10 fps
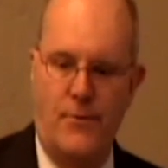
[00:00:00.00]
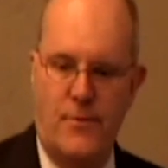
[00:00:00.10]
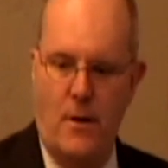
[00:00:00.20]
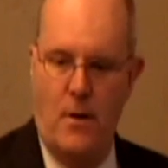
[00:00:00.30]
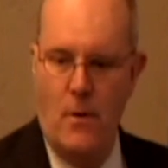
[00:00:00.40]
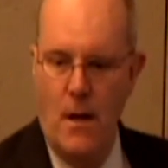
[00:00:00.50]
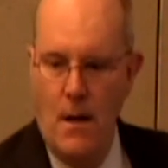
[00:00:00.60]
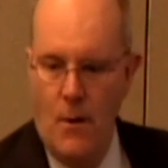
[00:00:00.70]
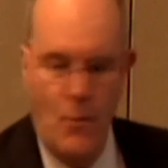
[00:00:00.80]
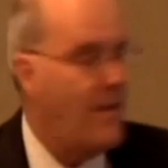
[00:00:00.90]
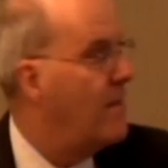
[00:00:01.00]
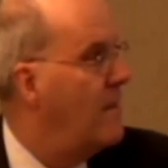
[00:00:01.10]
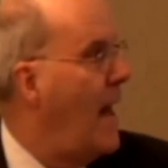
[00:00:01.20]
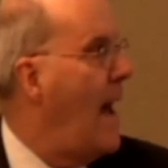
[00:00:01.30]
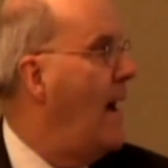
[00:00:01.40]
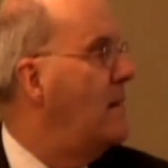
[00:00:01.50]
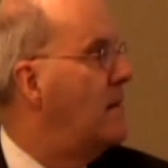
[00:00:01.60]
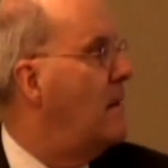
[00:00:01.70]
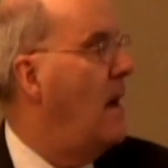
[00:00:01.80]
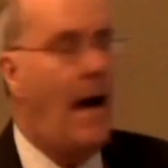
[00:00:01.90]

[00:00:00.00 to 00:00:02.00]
So with that,